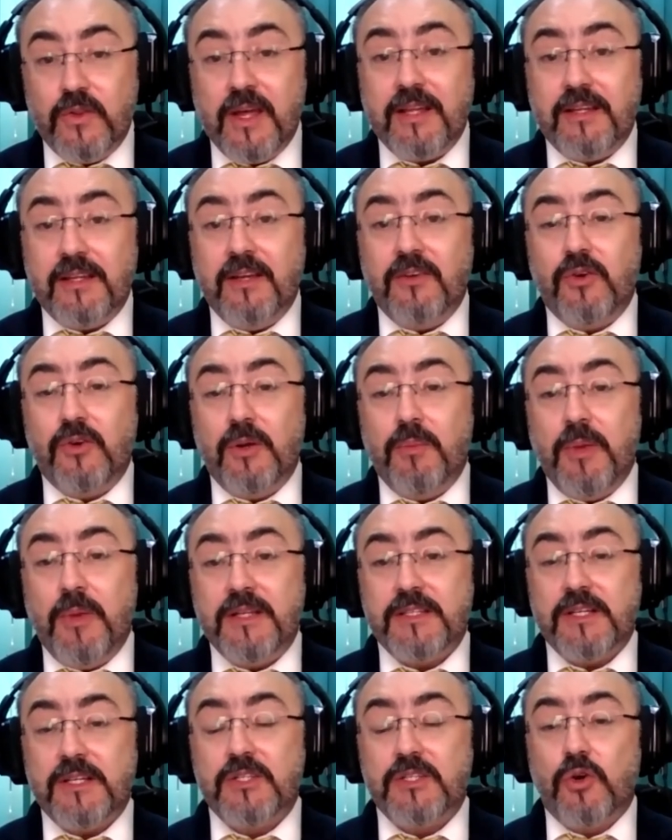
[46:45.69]
that it
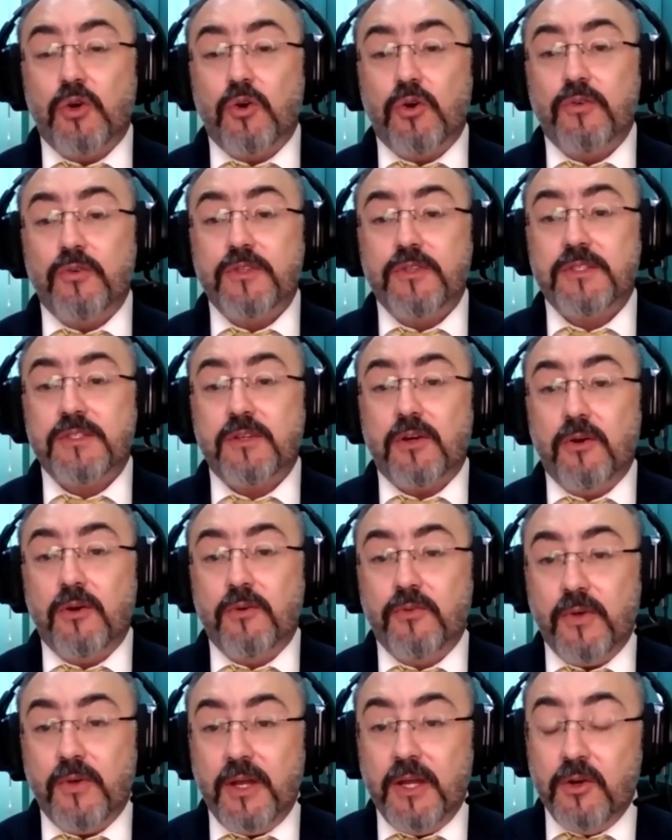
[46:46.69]
remains a source
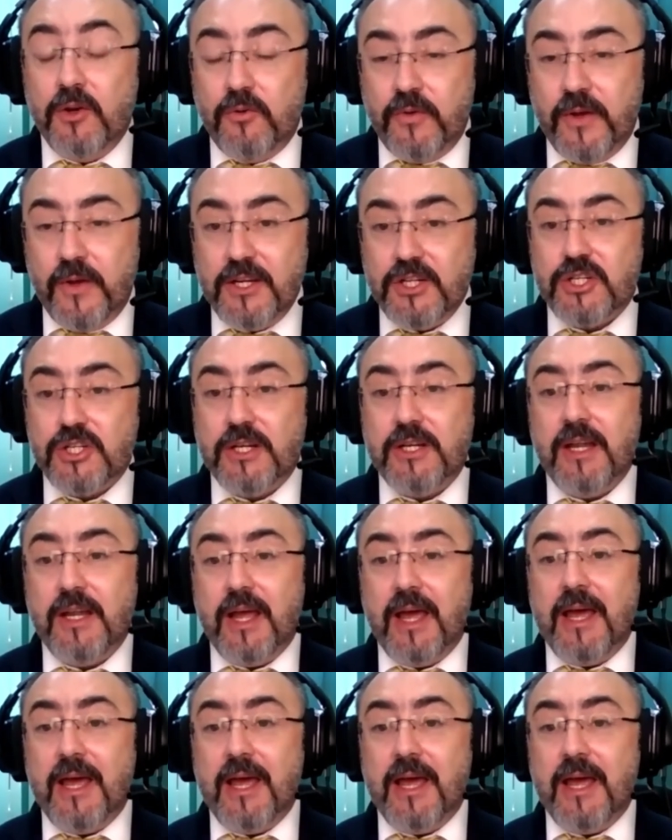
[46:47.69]
of innovation